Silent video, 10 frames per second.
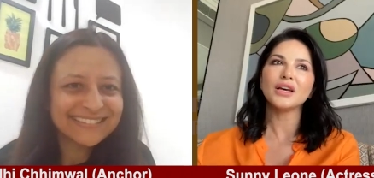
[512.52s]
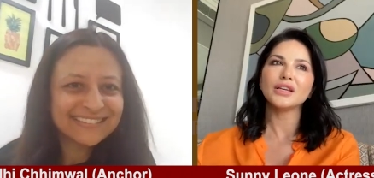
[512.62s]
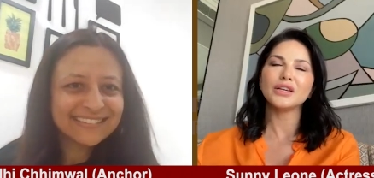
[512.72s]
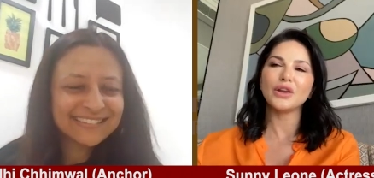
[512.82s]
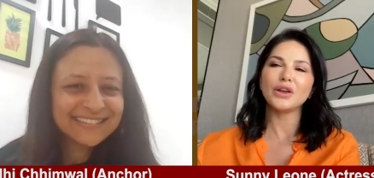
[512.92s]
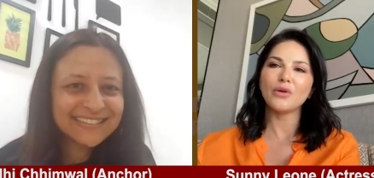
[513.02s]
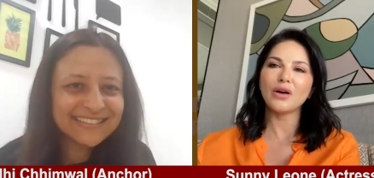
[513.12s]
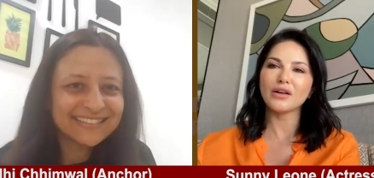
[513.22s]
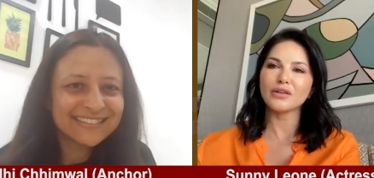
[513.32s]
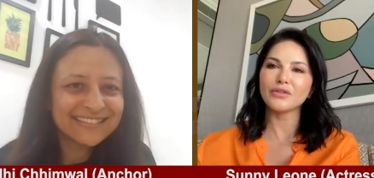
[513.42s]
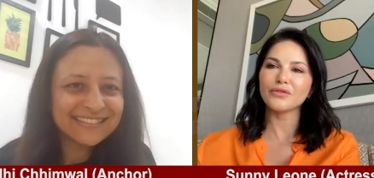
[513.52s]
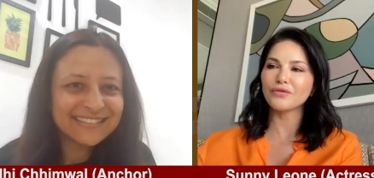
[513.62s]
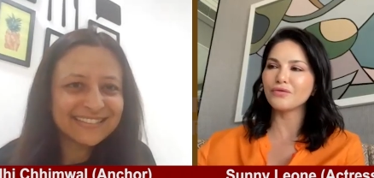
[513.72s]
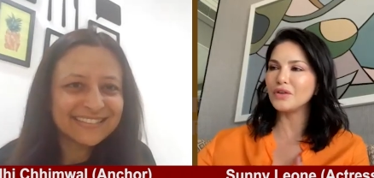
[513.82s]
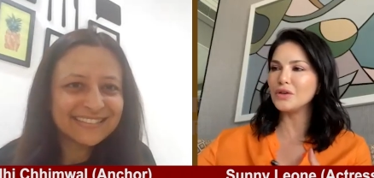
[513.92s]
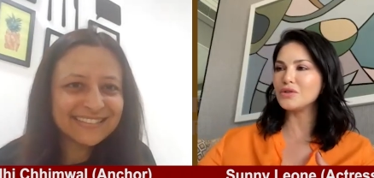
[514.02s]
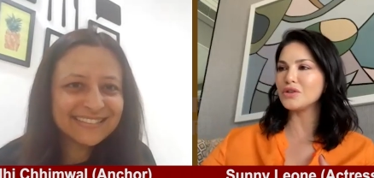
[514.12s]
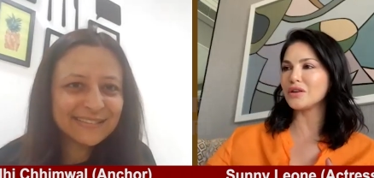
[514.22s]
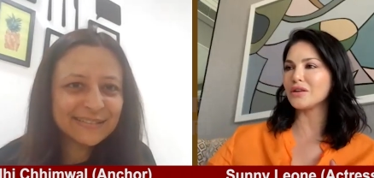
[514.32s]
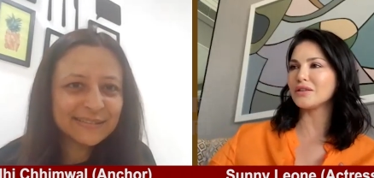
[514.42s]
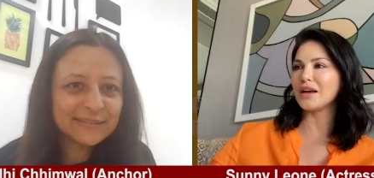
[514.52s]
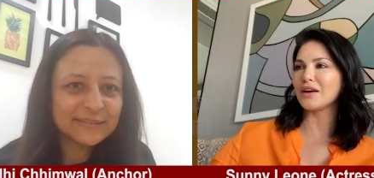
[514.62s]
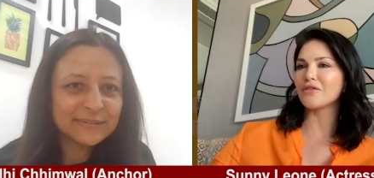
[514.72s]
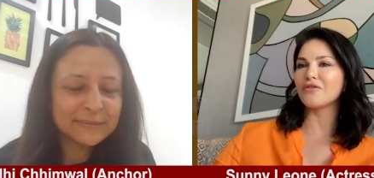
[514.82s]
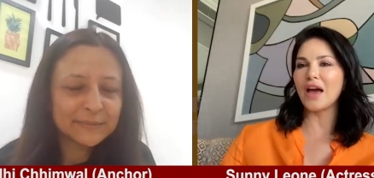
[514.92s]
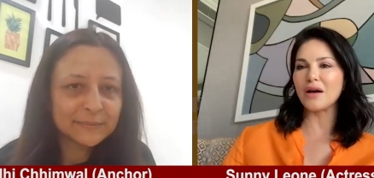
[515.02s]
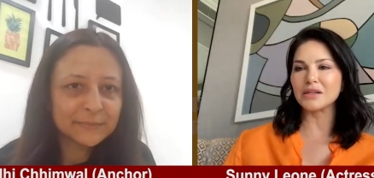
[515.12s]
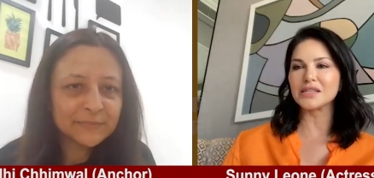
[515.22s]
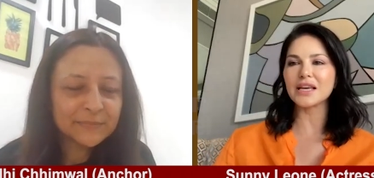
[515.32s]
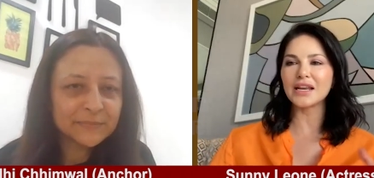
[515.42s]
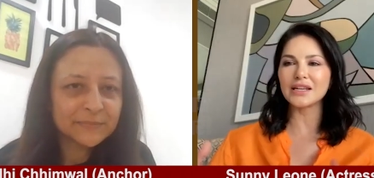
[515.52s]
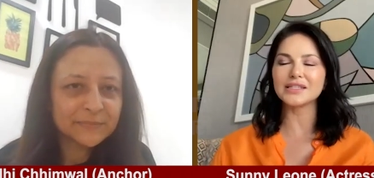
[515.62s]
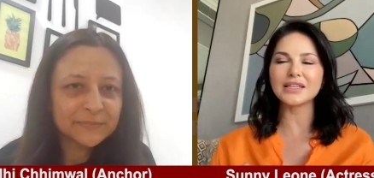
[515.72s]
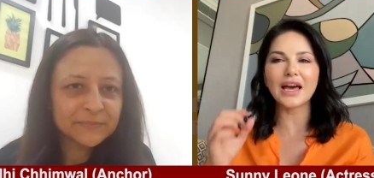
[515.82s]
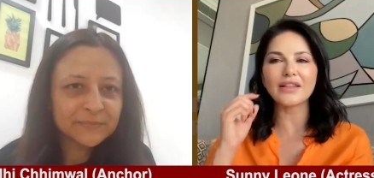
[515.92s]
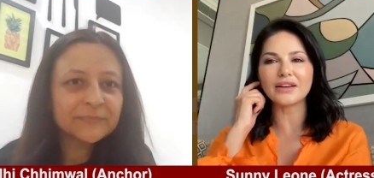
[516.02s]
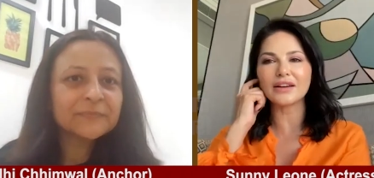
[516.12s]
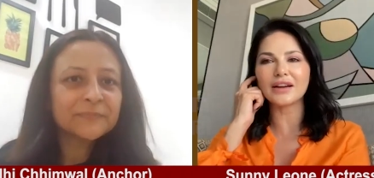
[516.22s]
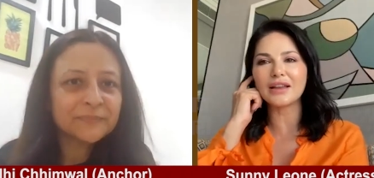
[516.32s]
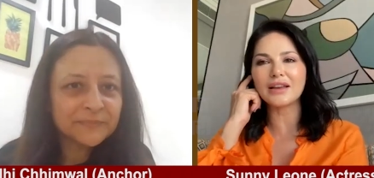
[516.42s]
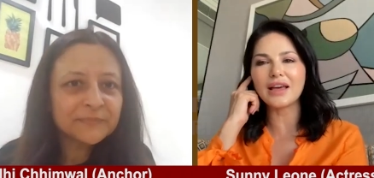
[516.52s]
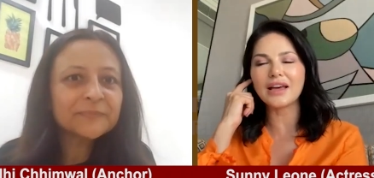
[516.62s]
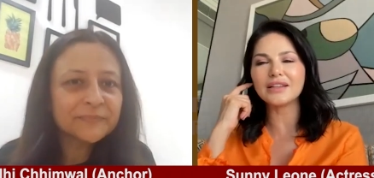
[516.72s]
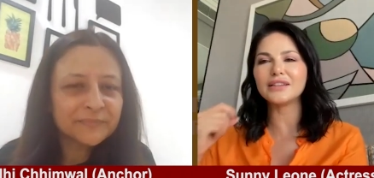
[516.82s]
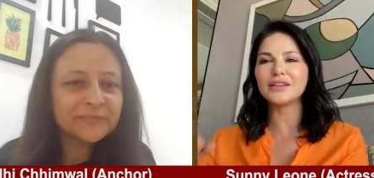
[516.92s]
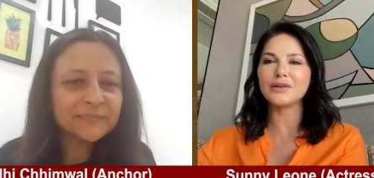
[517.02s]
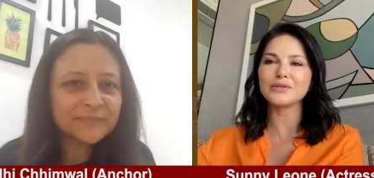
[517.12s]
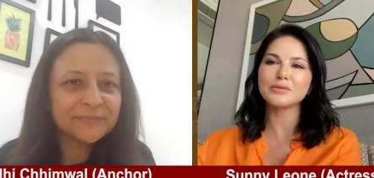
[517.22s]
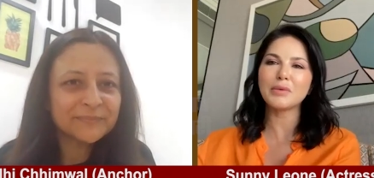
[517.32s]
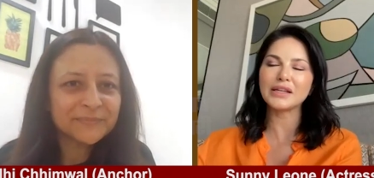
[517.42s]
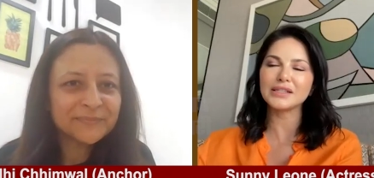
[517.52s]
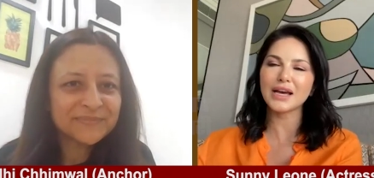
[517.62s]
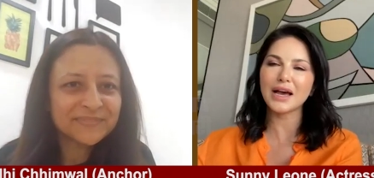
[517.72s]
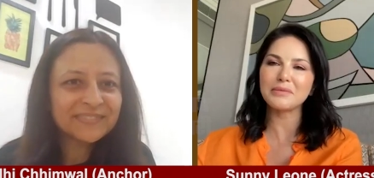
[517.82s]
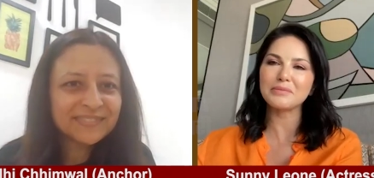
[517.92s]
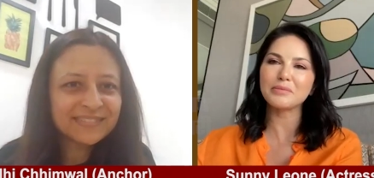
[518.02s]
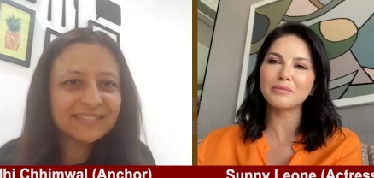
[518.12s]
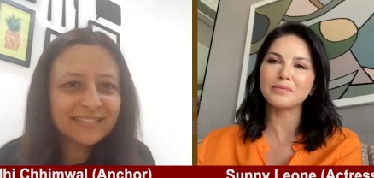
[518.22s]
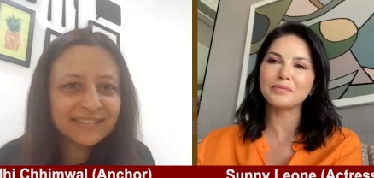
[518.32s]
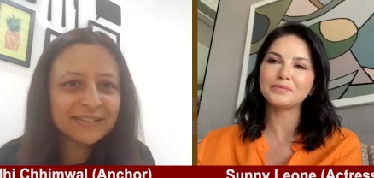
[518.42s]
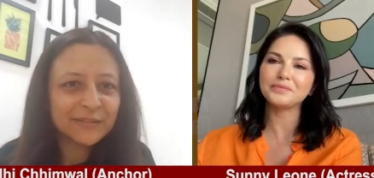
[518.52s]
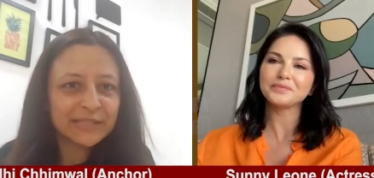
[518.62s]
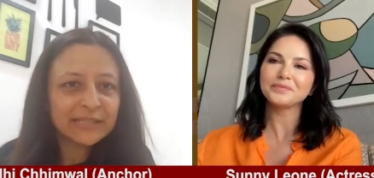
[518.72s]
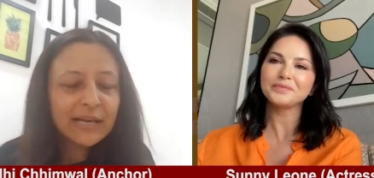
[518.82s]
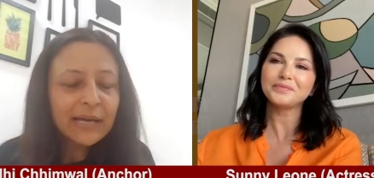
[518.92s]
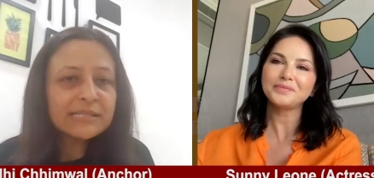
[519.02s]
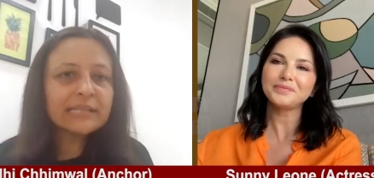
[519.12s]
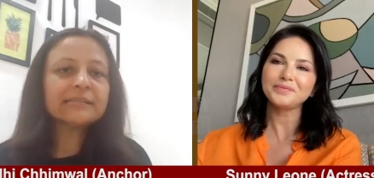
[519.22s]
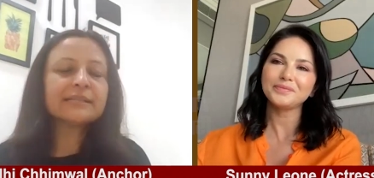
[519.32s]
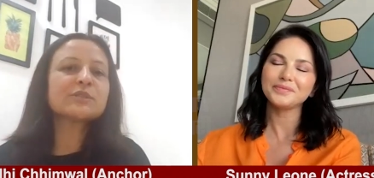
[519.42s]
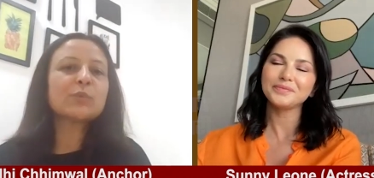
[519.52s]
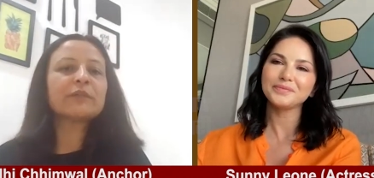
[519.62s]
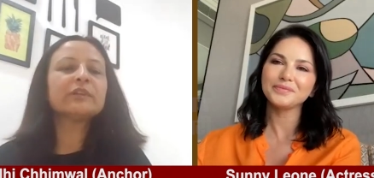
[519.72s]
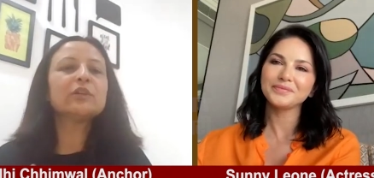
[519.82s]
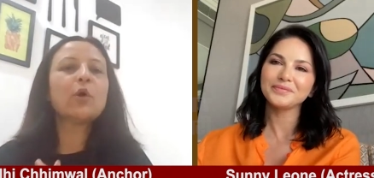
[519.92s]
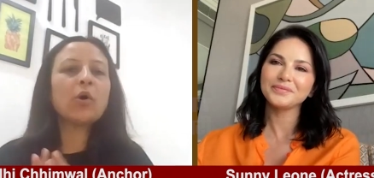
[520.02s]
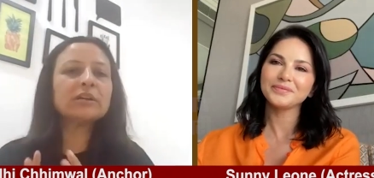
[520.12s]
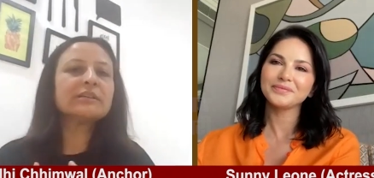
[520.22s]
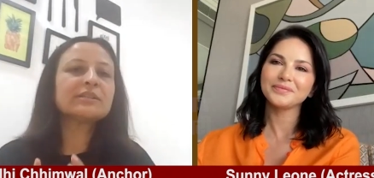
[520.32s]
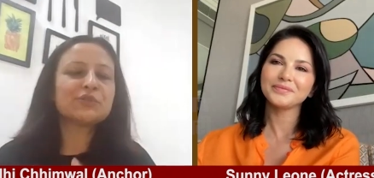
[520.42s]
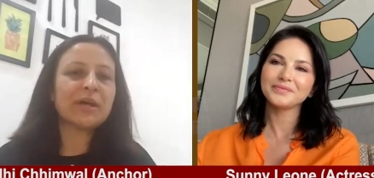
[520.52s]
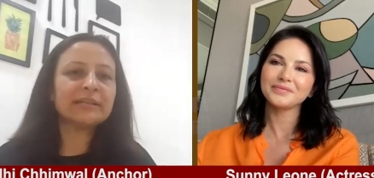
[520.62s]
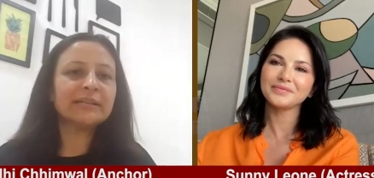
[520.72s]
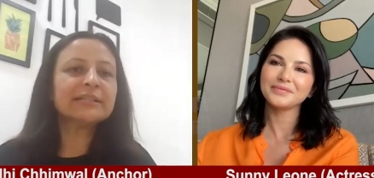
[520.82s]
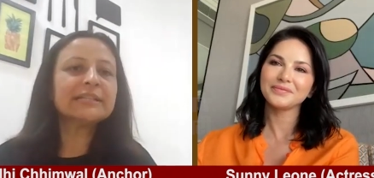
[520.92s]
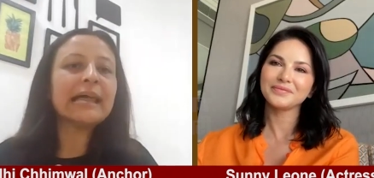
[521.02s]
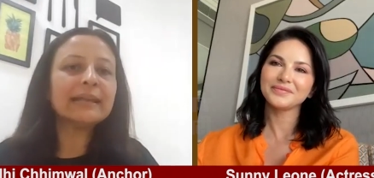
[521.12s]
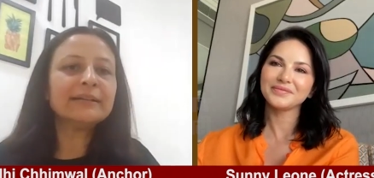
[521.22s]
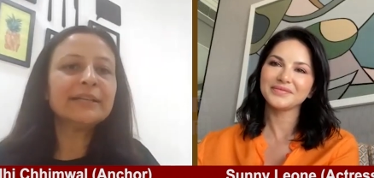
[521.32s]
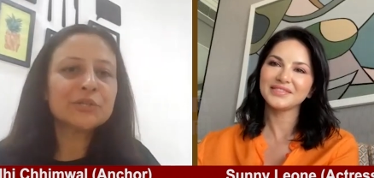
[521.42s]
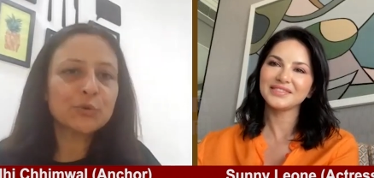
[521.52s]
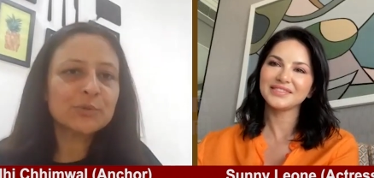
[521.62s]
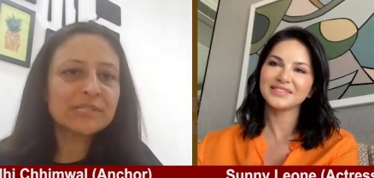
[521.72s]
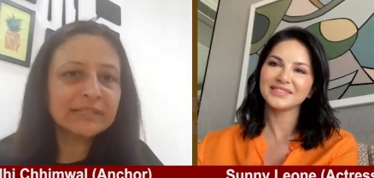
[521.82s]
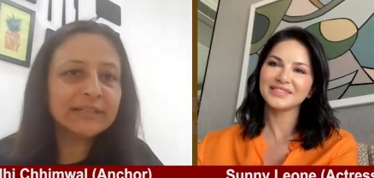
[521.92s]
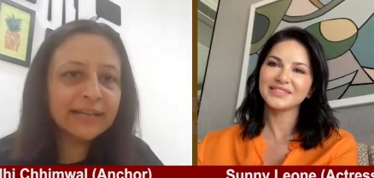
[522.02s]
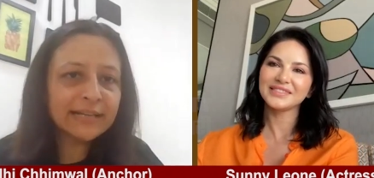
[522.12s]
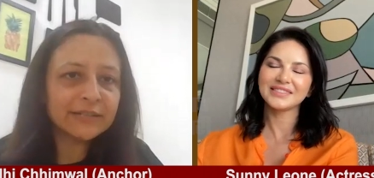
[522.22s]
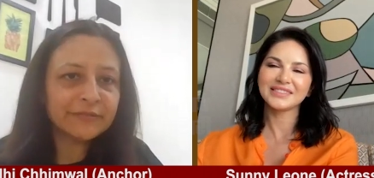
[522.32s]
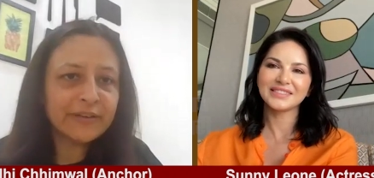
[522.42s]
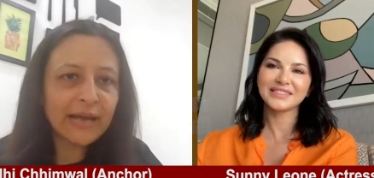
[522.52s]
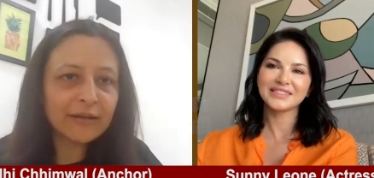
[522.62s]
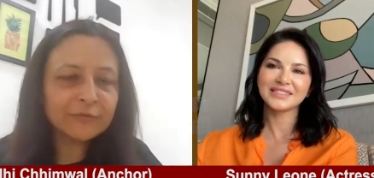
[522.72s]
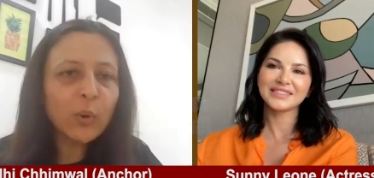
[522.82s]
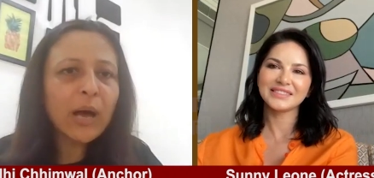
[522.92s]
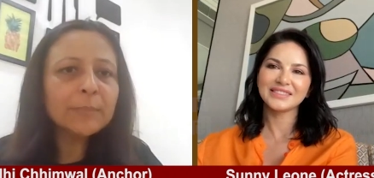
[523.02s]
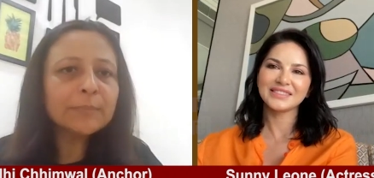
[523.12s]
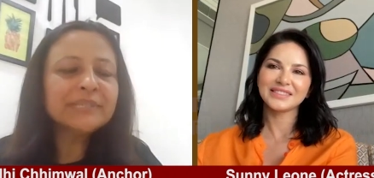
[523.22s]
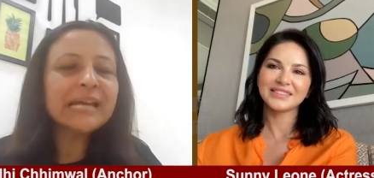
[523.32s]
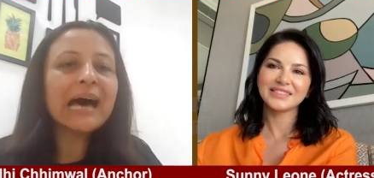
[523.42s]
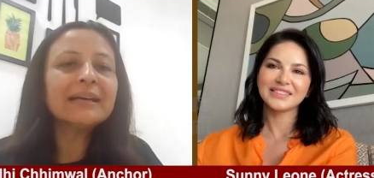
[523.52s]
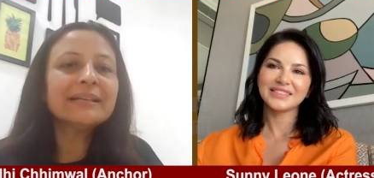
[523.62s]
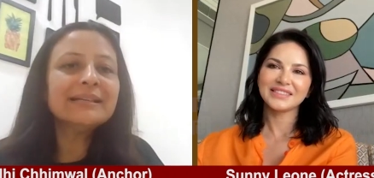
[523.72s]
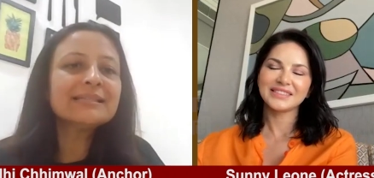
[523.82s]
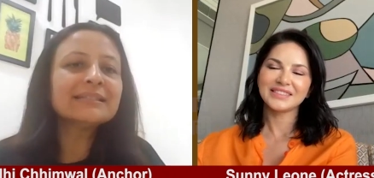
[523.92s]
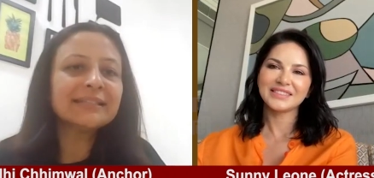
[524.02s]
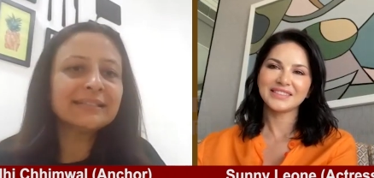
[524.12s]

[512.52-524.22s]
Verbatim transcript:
Speaker 1: you know, our future, like our families getting together and, and mm-hmm. you know, spending time.
Speaker 2: Right. Sunny, this is one of the longest running reality shows in India that we have. So, aap kya reason